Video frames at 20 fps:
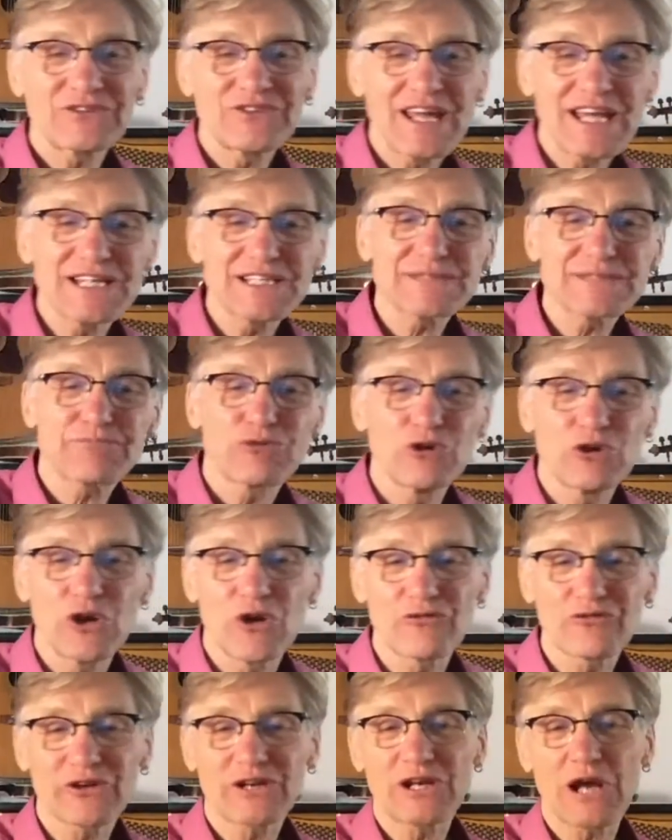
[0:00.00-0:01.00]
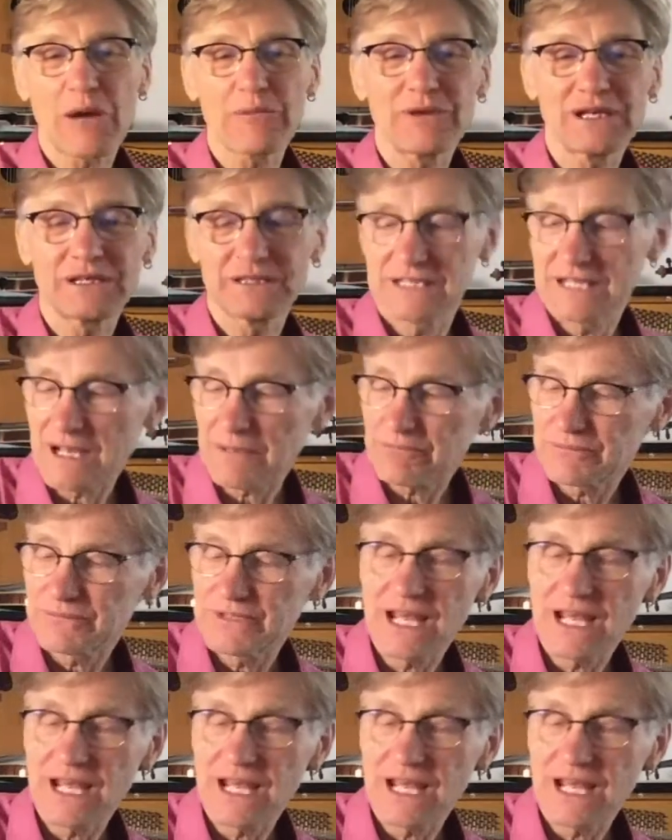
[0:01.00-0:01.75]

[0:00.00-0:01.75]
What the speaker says: Thanks, Bruno, for coming. Yep,